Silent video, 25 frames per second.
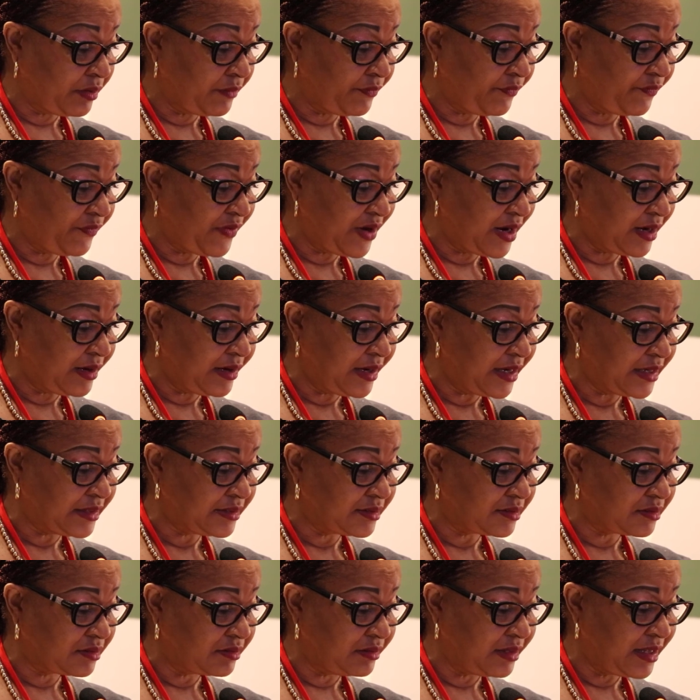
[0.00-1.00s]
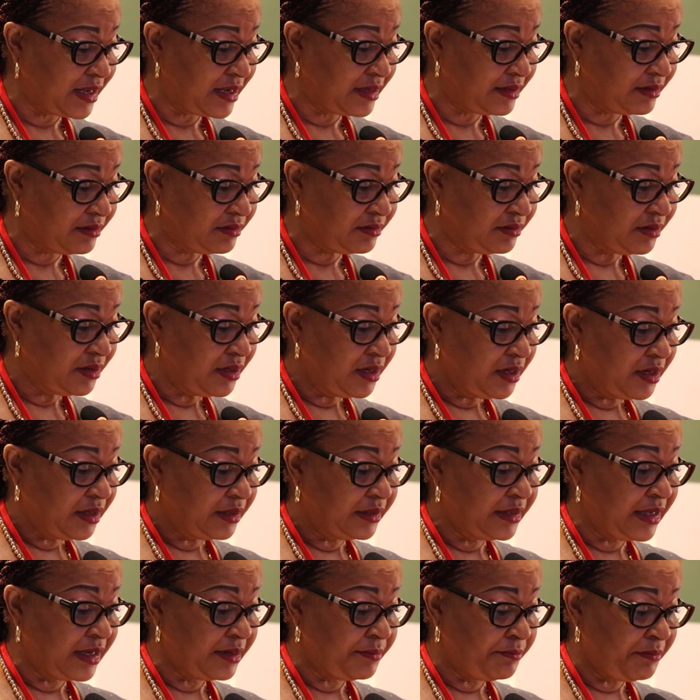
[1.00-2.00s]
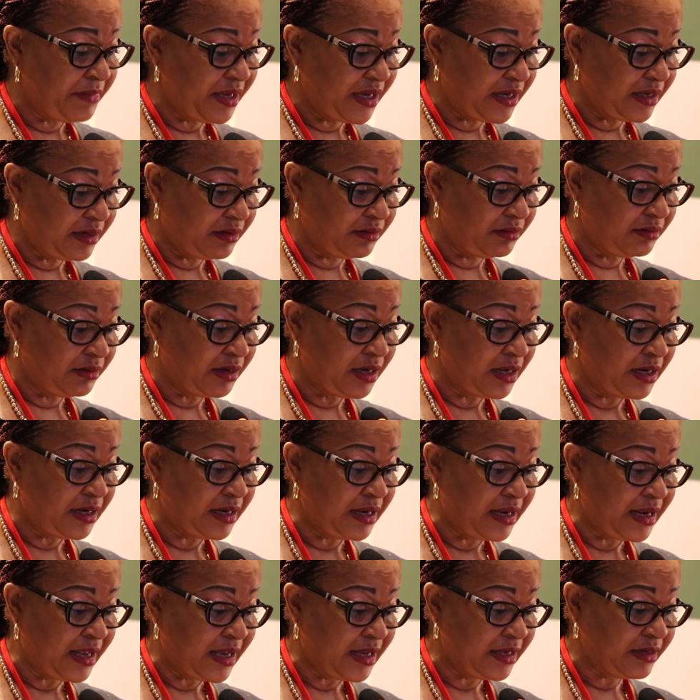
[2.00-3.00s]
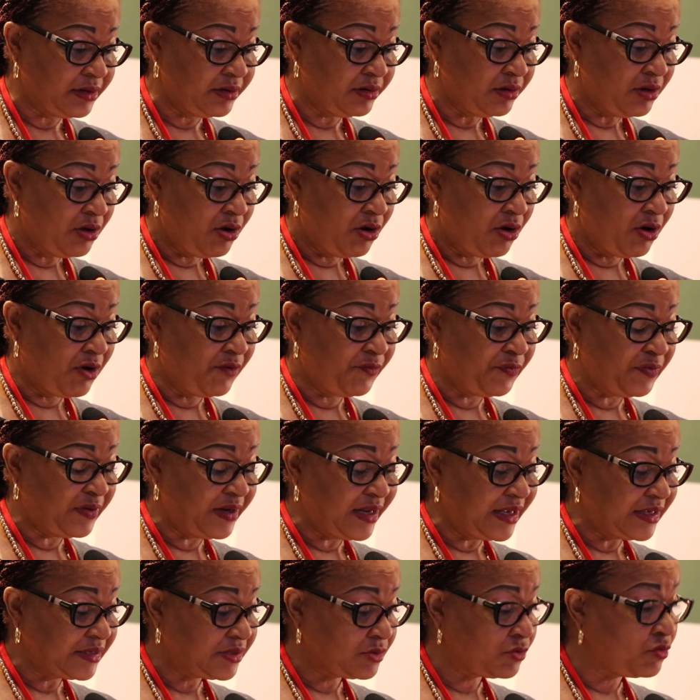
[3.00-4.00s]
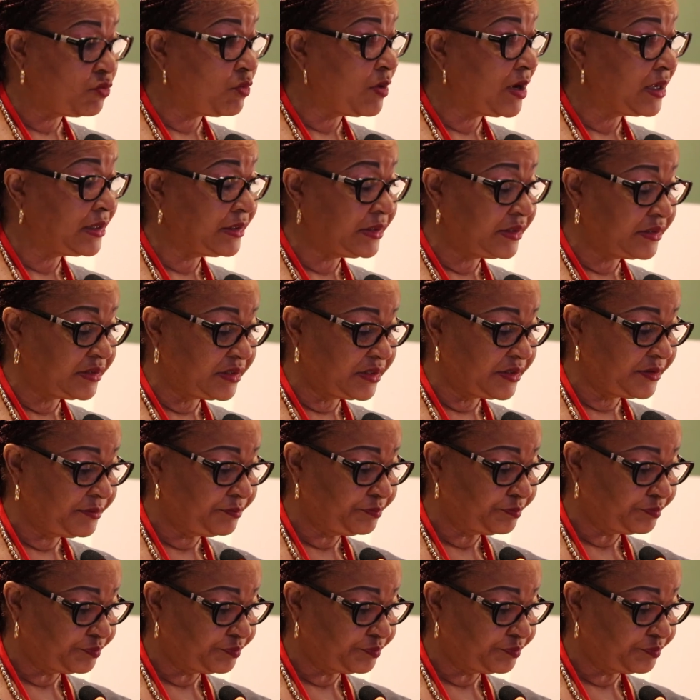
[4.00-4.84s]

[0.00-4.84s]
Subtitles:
far less land than men, and land of less quality.